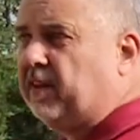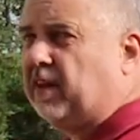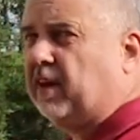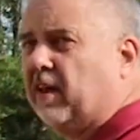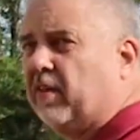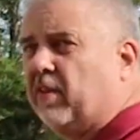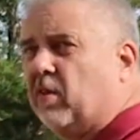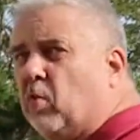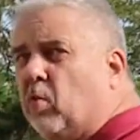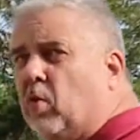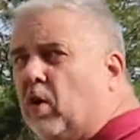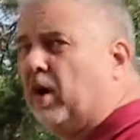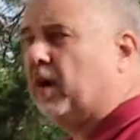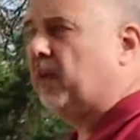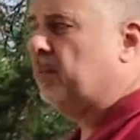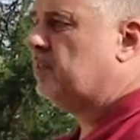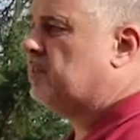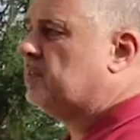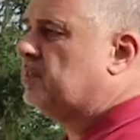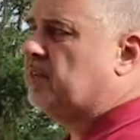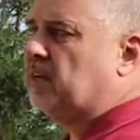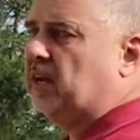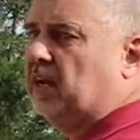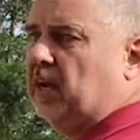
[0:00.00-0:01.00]
the other
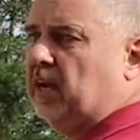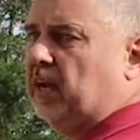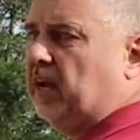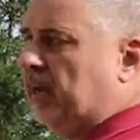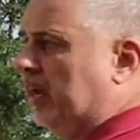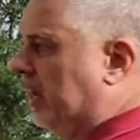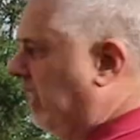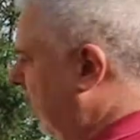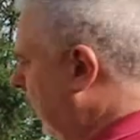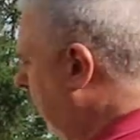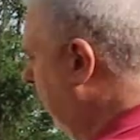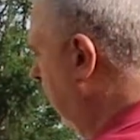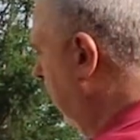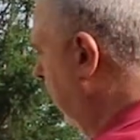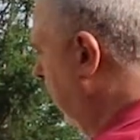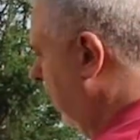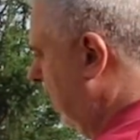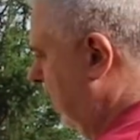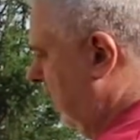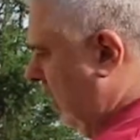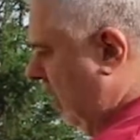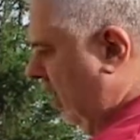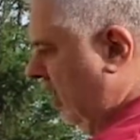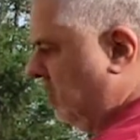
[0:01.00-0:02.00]
ones
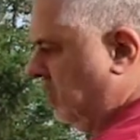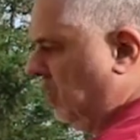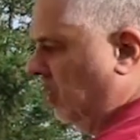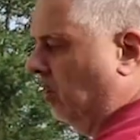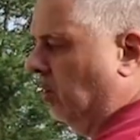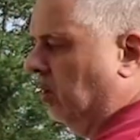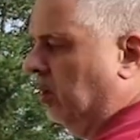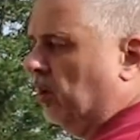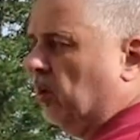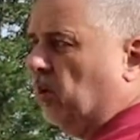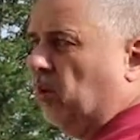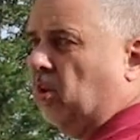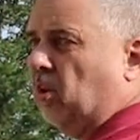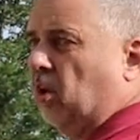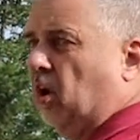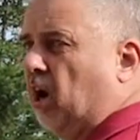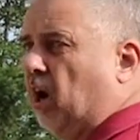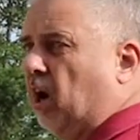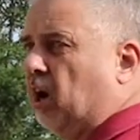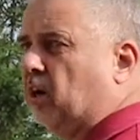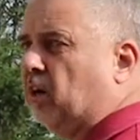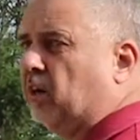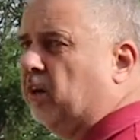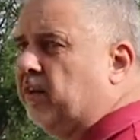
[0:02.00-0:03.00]
and it's a little
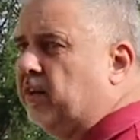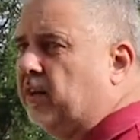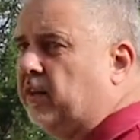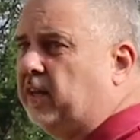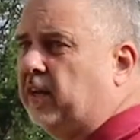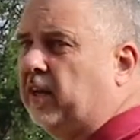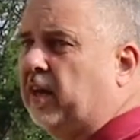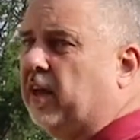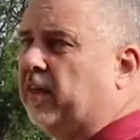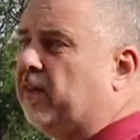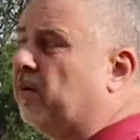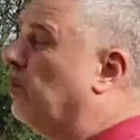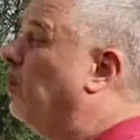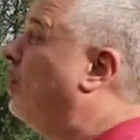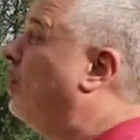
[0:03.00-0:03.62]
longer than the other